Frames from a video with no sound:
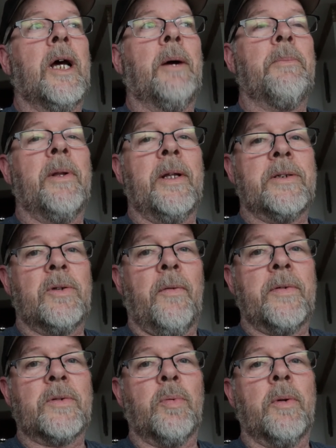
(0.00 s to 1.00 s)
I'm gonna let you
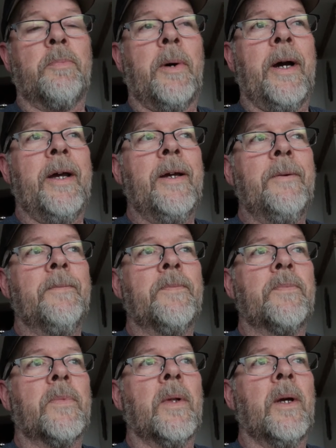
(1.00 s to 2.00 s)
know if it's worth buying.
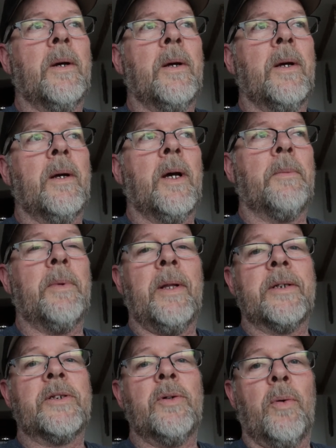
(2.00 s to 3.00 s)
I'm gonna
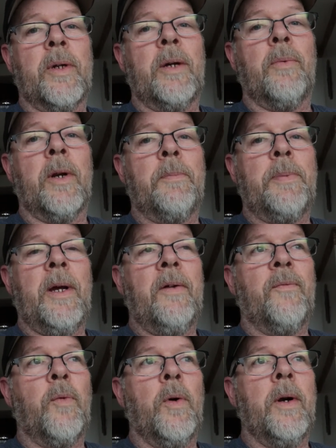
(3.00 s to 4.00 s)
let you know again what I
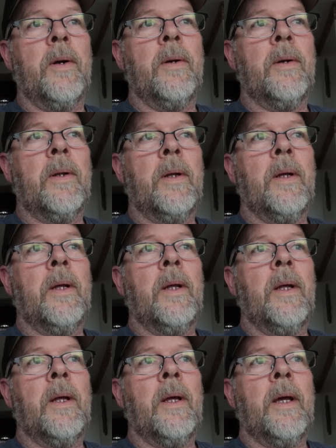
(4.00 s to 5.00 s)
paid for it.
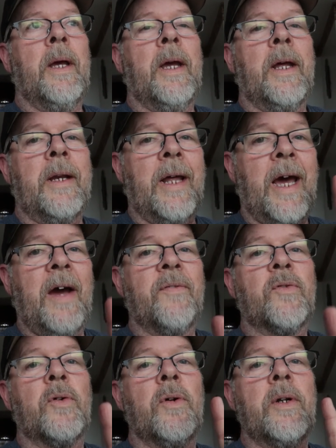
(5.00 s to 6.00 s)
And
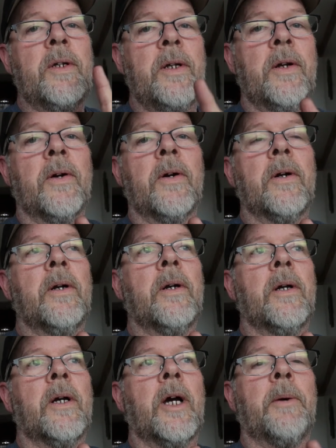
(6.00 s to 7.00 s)
after a year,
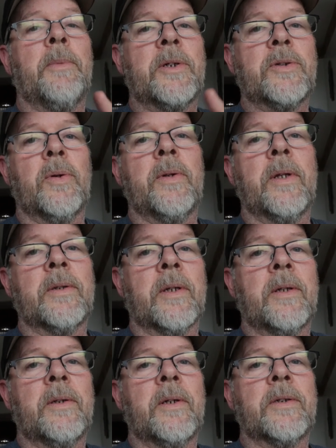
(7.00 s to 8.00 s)
I'm gonna show you that the
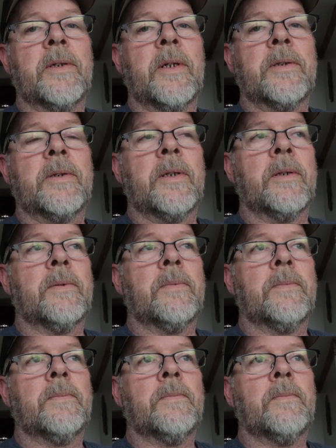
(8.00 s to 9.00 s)
condition it's in.
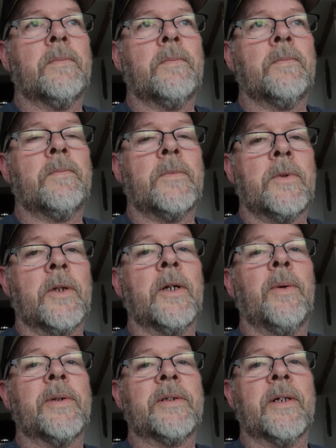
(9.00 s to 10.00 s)
You're
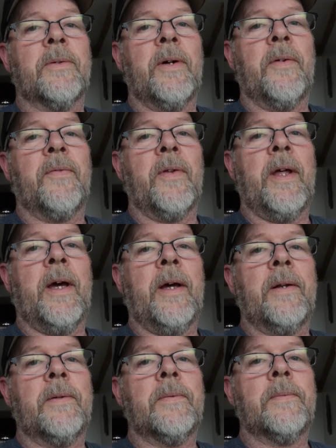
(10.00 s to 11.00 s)
gonna wanna stick around for
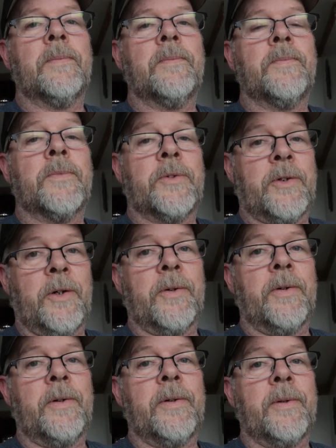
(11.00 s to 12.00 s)
that. Char
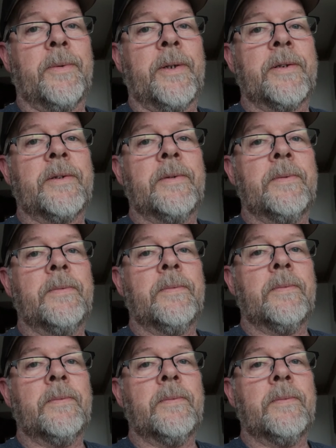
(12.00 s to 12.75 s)
Griller, you're watching.